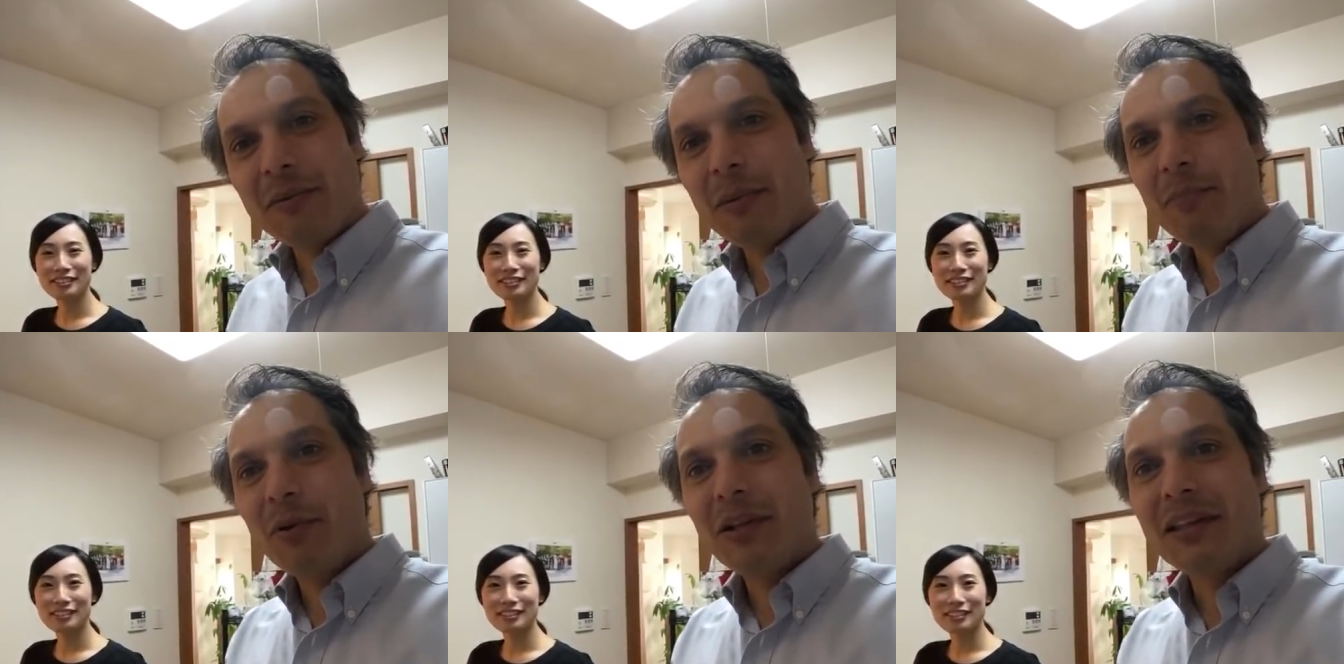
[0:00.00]
Speaker 1: to be
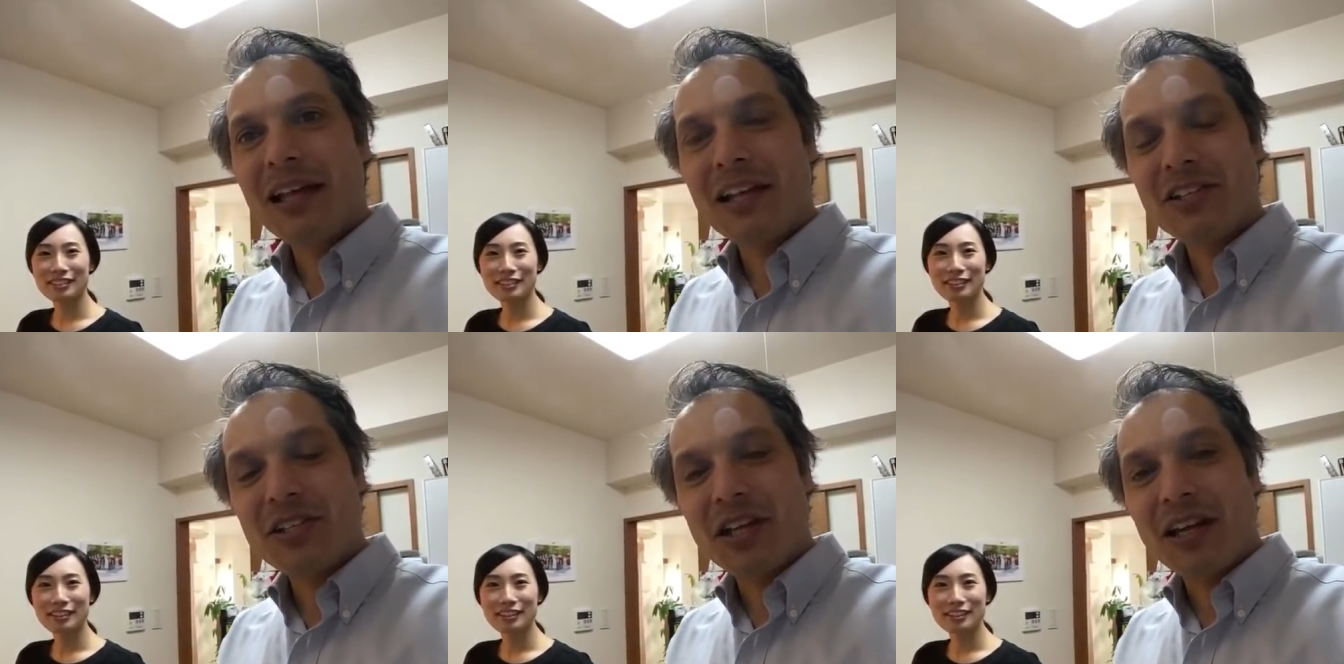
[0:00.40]
putting that
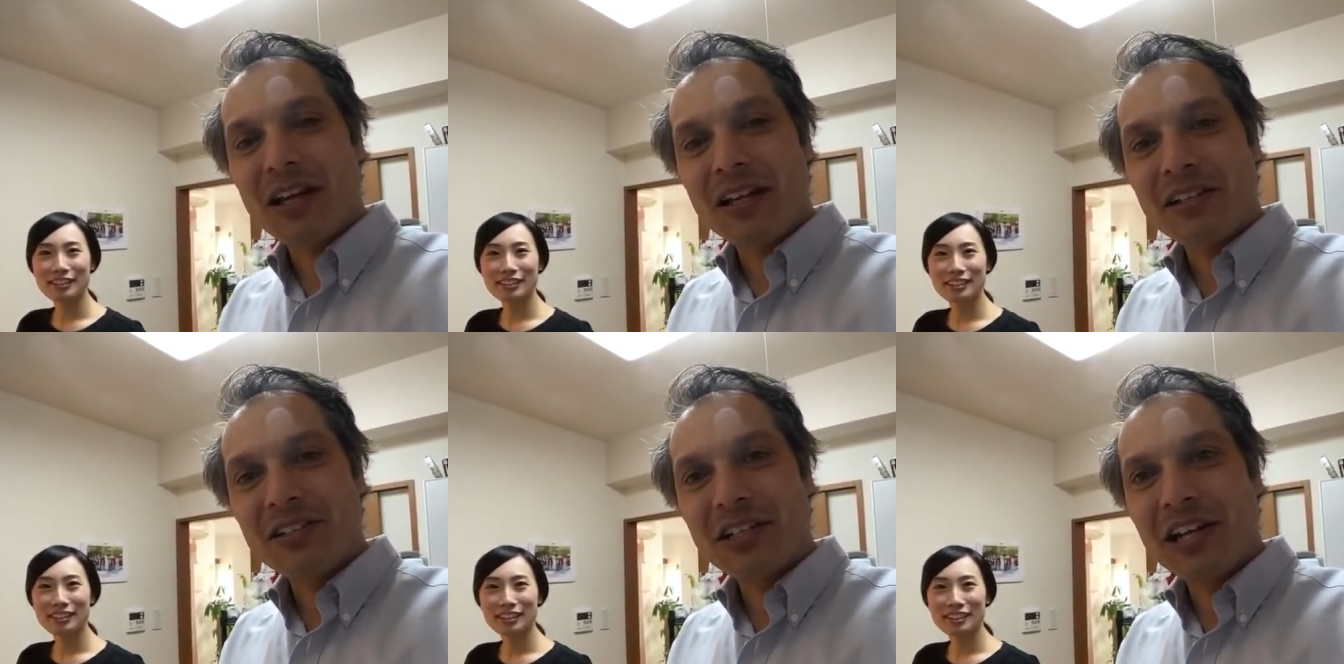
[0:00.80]

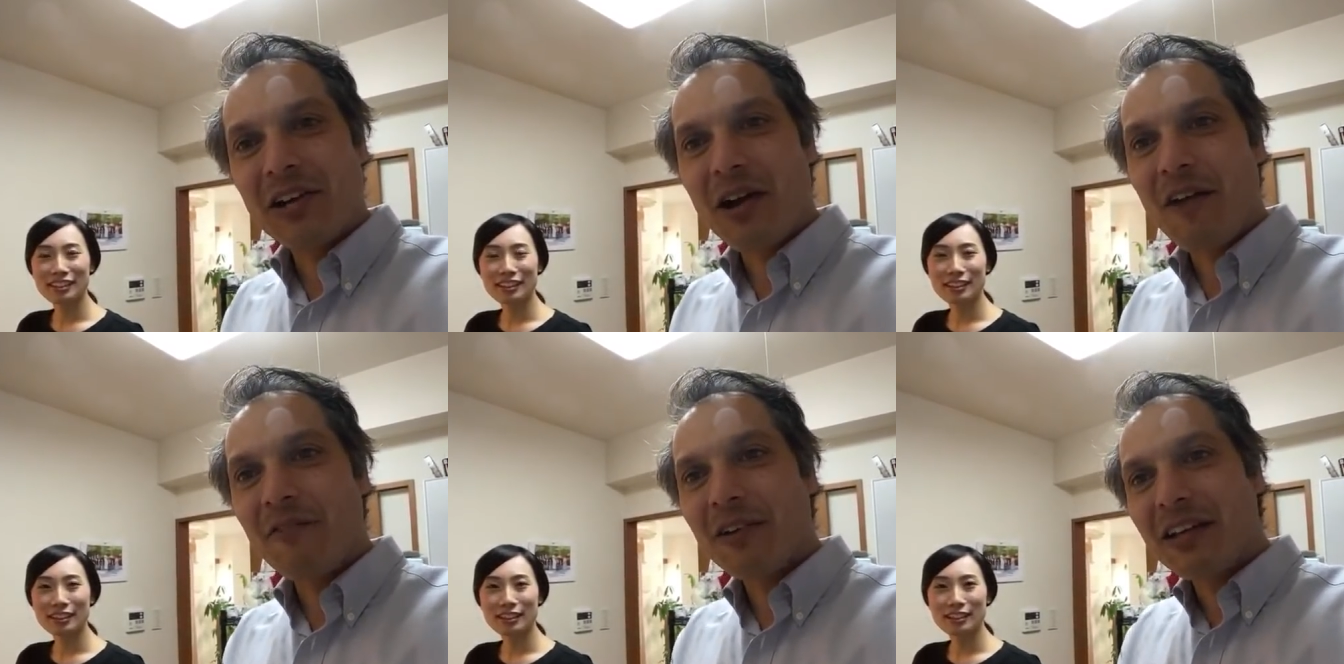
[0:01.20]
Chicago
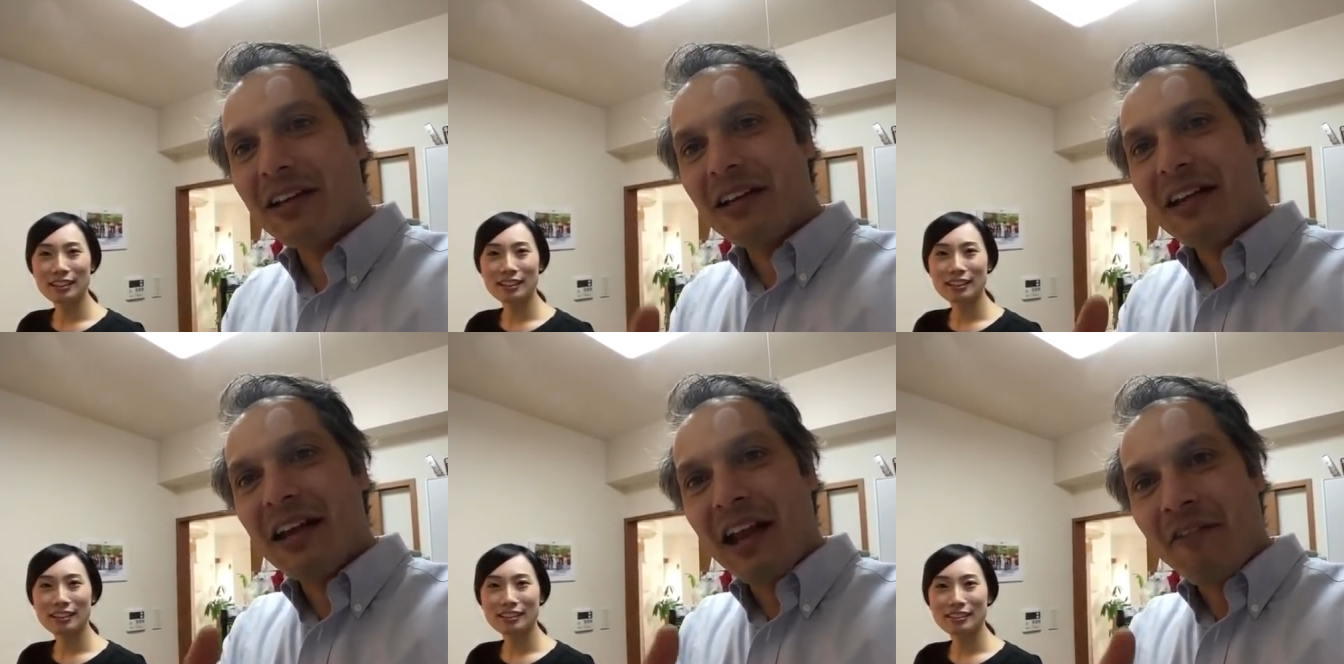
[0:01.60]
African
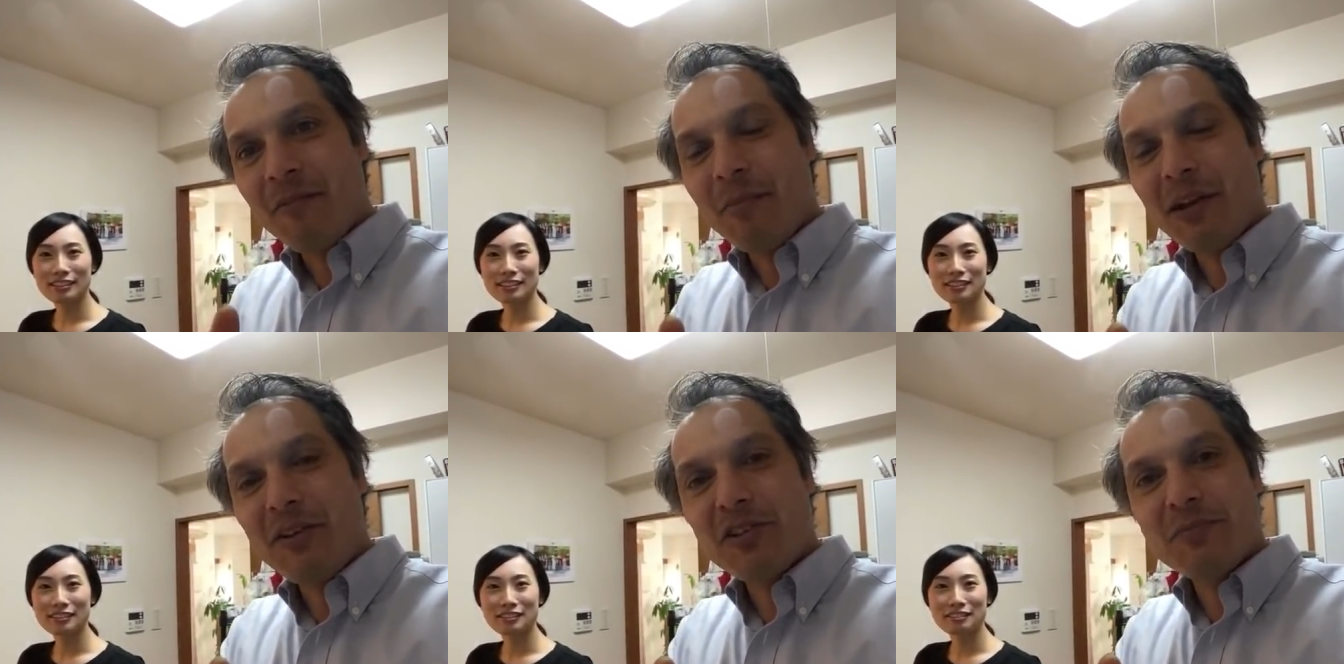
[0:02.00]
and everybody
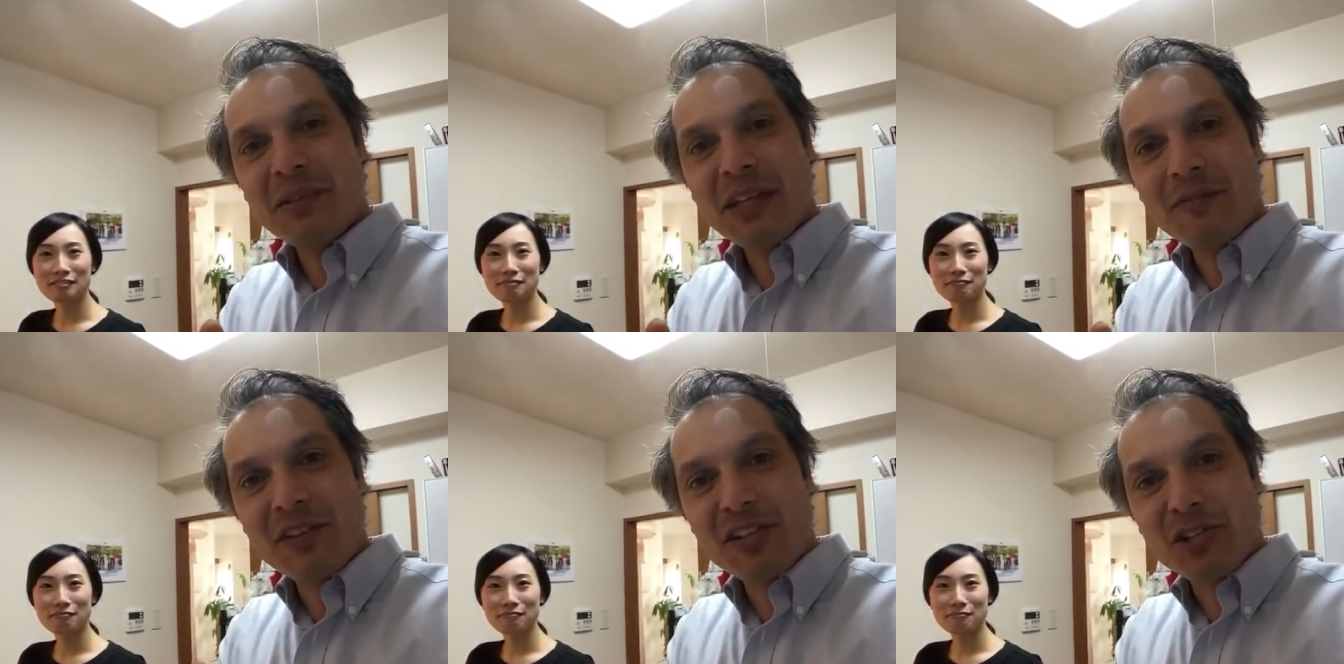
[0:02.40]
who's been
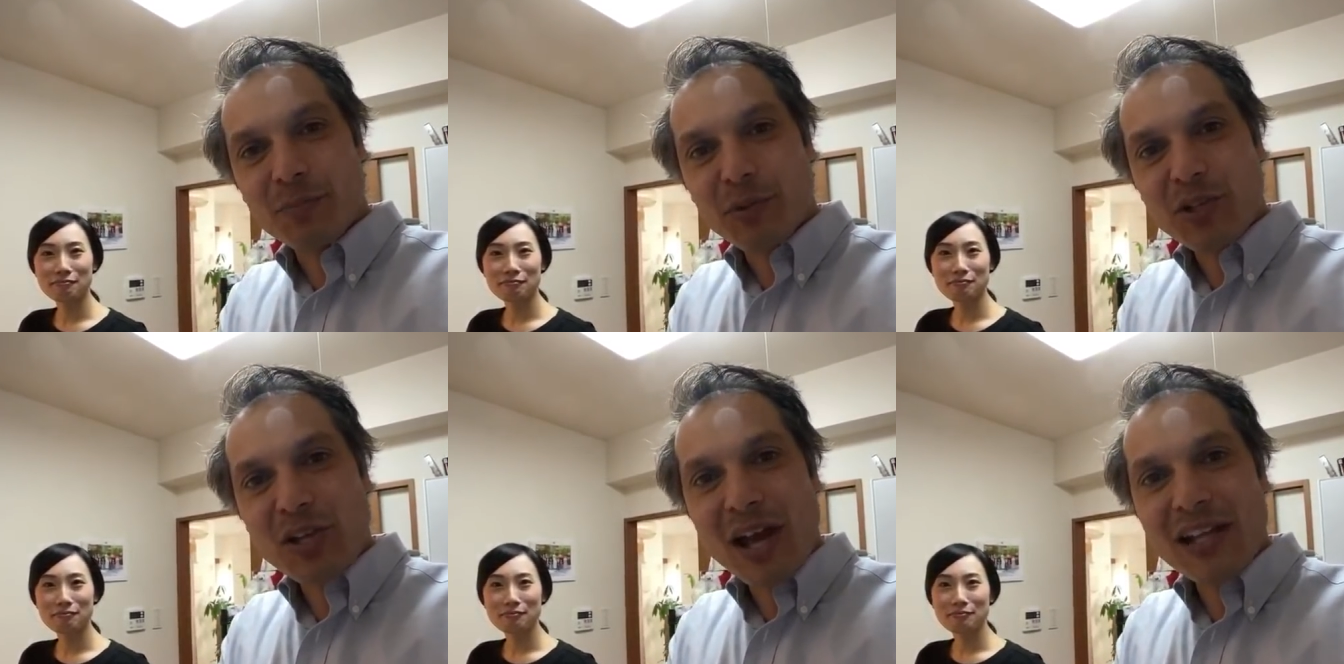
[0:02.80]
giving super
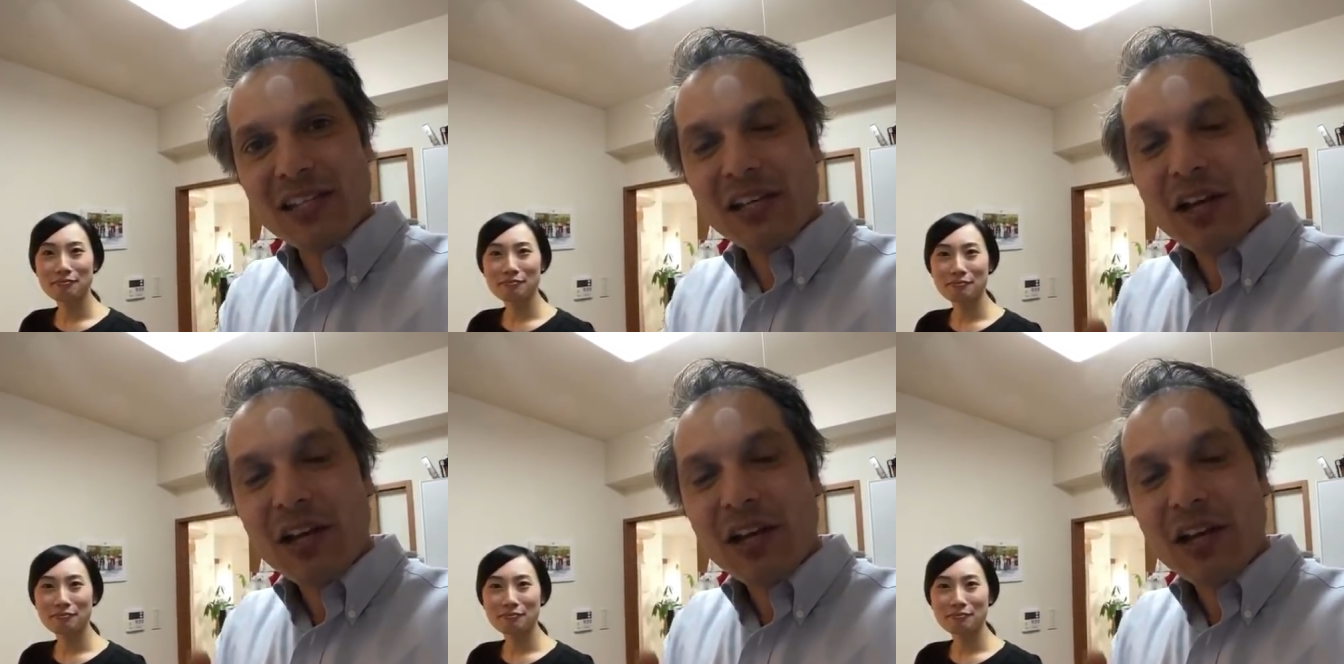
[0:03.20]
chats,